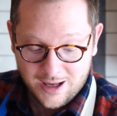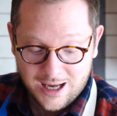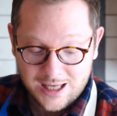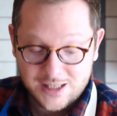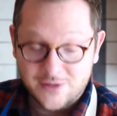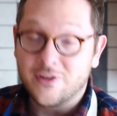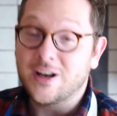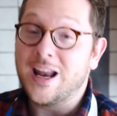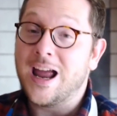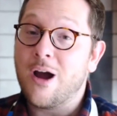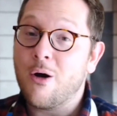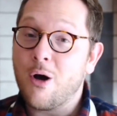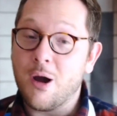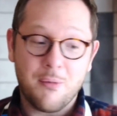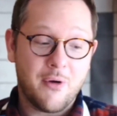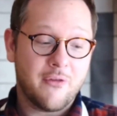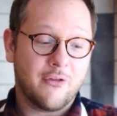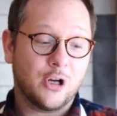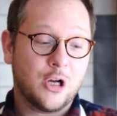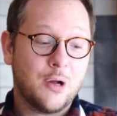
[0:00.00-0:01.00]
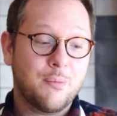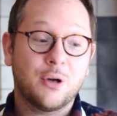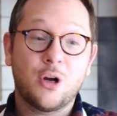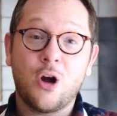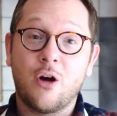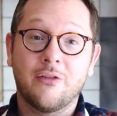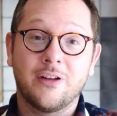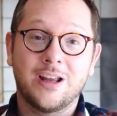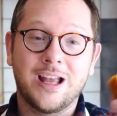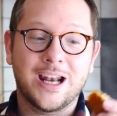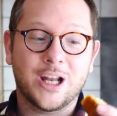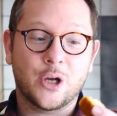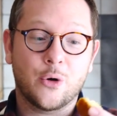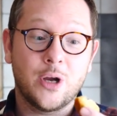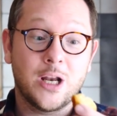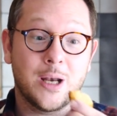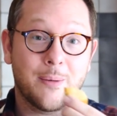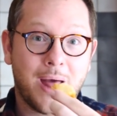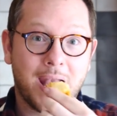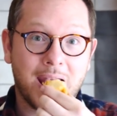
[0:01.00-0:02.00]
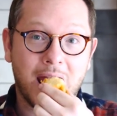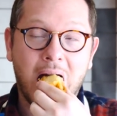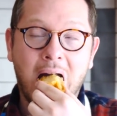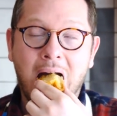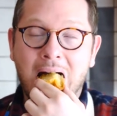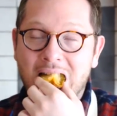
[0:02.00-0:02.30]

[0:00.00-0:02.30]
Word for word: As for now, I'm off for a cup of coffee and a Kouign Amann.